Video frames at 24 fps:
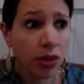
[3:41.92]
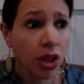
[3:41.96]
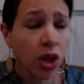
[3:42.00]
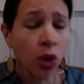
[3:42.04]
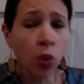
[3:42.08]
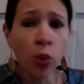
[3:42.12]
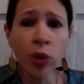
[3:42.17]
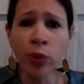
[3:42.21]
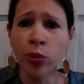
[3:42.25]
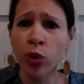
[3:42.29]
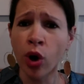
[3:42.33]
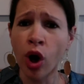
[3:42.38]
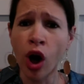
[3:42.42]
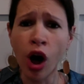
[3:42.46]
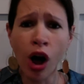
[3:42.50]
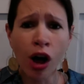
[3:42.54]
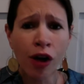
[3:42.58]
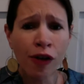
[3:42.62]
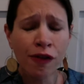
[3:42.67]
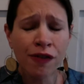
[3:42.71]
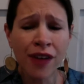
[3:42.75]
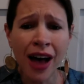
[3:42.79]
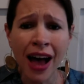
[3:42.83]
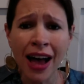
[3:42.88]
We will
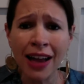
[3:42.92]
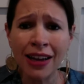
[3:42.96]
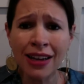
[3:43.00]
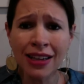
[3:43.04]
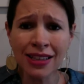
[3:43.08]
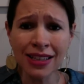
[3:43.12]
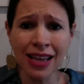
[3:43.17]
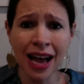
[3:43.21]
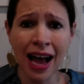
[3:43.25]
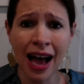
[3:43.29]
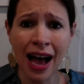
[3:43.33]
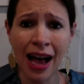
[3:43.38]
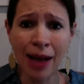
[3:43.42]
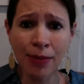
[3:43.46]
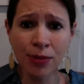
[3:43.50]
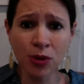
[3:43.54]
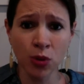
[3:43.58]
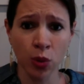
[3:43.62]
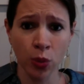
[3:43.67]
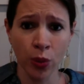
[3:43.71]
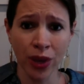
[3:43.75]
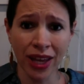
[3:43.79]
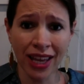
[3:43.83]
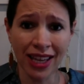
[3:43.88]
all find times
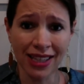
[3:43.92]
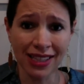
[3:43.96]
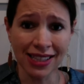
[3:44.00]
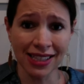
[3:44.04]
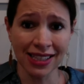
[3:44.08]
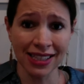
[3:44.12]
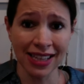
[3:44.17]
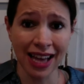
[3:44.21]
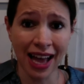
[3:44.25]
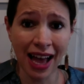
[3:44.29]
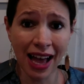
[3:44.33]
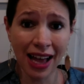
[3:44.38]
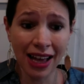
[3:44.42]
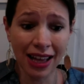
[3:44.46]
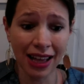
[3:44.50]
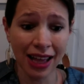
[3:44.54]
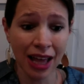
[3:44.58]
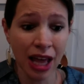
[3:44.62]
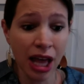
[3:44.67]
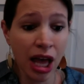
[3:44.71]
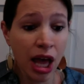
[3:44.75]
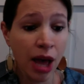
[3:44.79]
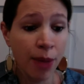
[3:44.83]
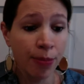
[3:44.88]
when we get stuck,
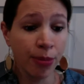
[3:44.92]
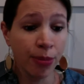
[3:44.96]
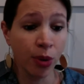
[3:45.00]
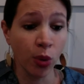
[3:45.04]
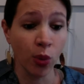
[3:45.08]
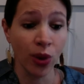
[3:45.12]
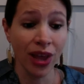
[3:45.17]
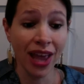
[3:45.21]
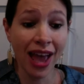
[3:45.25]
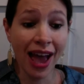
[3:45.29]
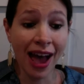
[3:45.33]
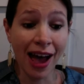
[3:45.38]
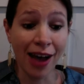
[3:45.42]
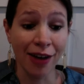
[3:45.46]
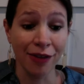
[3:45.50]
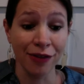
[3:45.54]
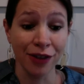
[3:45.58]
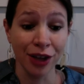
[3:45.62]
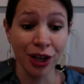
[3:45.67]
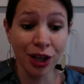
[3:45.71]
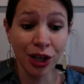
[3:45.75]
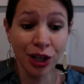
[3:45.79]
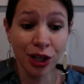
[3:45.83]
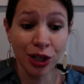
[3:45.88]
but we have
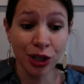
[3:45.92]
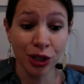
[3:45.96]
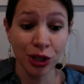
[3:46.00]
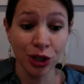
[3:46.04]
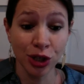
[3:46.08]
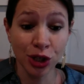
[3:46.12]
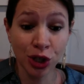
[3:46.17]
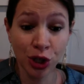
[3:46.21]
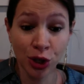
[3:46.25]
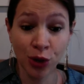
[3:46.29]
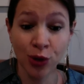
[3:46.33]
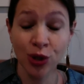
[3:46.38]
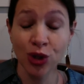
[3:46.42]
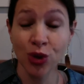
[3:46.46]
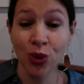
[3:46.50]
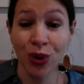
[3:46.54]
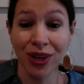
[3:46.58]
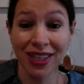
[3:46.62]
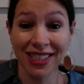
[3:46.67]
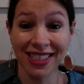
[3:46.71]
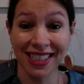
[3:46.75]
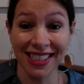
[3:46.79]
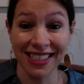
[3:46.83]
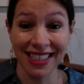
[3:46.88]
two
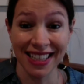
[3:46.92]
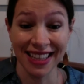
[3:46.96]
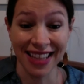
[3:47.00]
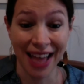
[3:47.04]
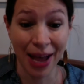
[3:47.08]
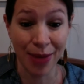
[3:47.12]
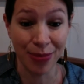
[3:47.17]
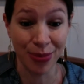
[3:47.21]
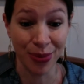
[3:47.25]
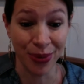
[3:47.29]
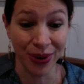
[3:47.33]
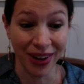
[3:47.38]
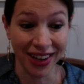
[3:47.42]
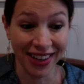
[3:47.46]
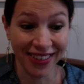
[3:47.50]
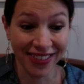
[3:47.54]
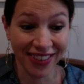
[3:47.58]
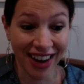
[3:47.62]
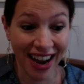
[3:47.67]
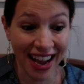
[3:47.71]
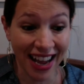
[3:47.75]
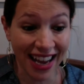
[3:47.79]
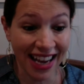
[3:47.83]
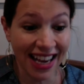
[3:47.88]
choices at that point,
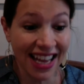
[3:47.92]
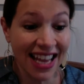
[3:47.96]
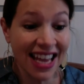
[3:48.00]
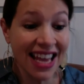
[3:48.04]
right?